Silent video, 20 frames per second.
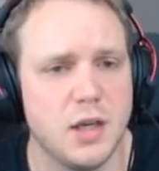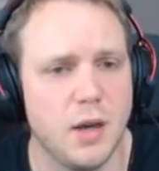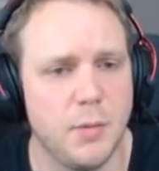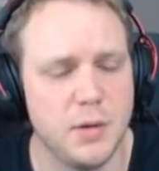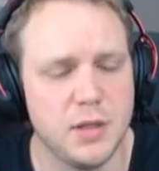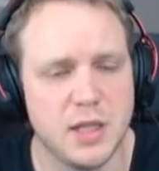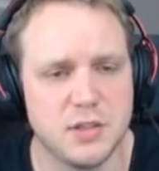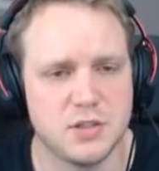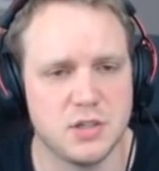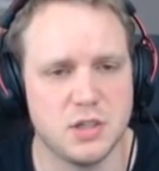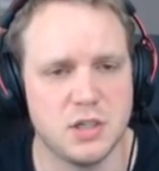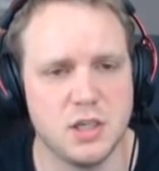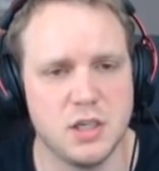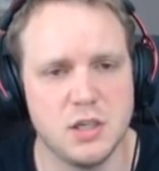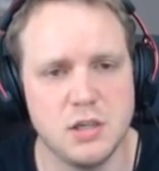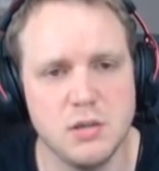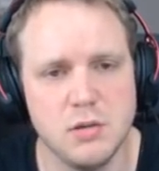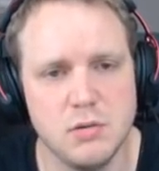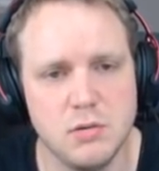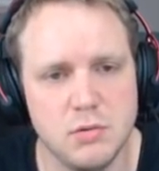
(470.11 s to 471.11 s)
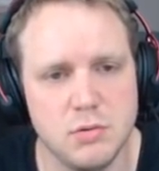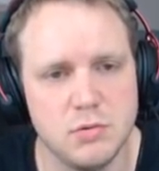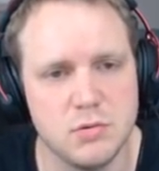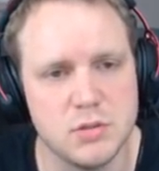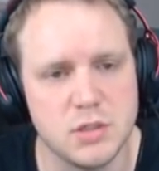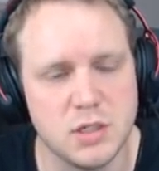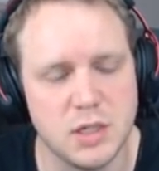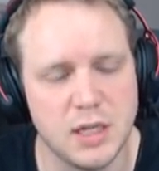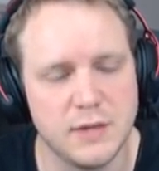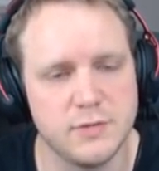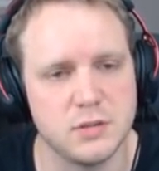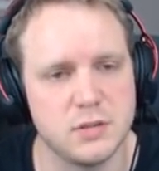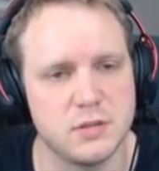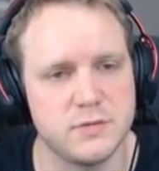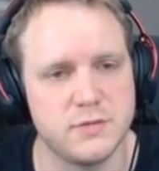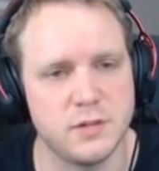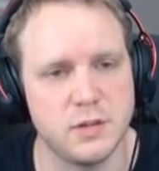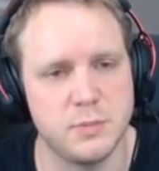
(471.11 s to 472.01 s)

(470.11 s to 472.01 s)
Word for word: I mean that's a huge level of